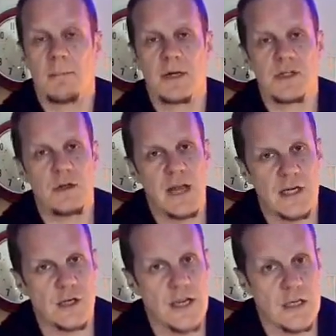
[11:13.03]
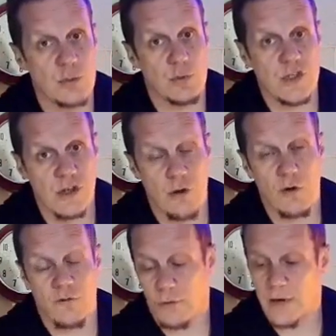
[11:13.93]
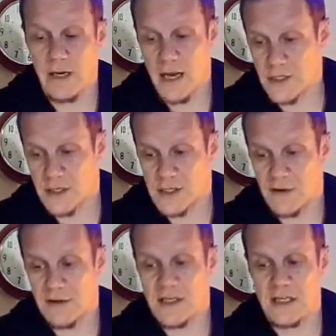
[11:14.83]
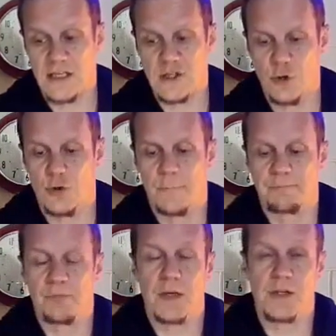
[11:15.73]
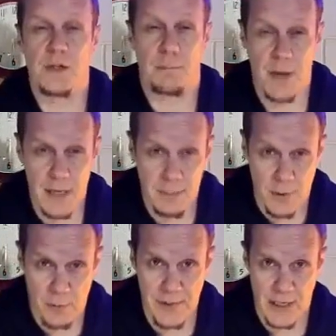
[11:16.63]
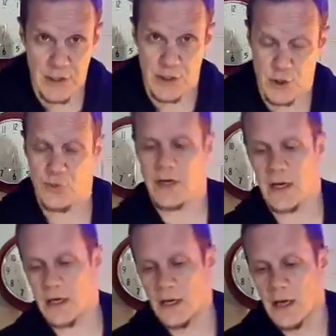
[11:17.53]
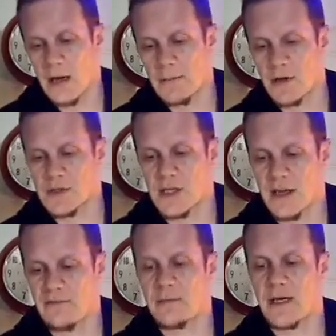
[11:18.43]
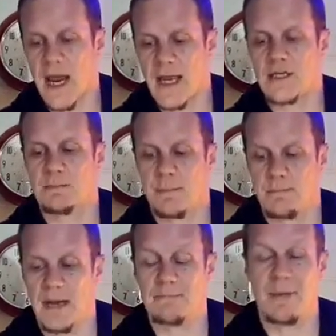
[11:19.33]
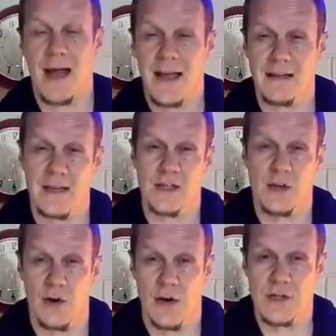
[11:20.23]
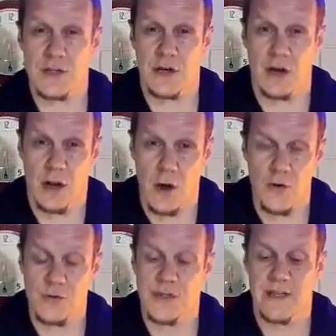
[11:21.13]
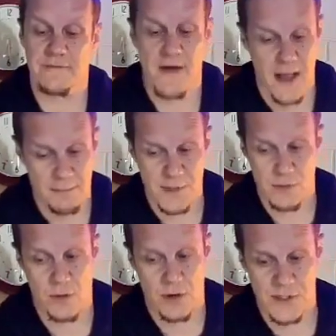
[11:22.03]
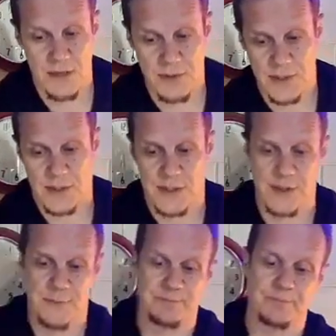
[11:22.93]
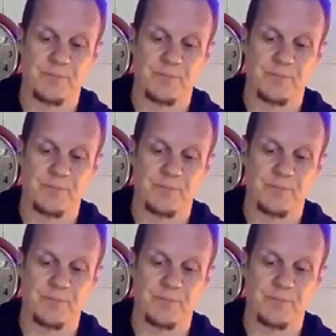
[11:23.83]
but it's not actually as a result of the regulations. It's actually due to the pig population shrinking because the government has been paying these guys to close their farms or close their businesses.